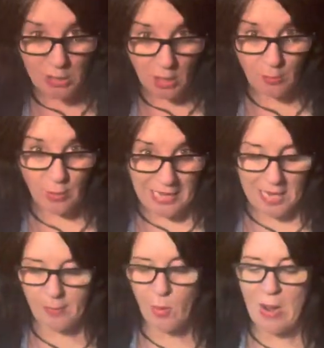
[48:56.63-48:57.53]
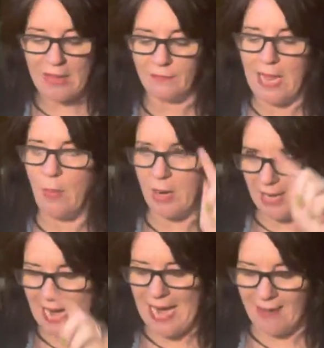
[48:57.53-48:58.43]
on the book, How to Be a Wildflower.
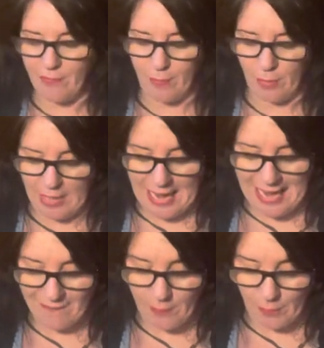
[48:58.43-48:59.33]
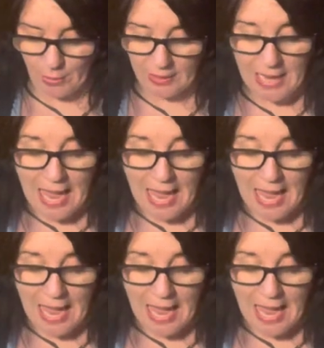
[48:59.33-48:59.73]
And I have the book, I have the book.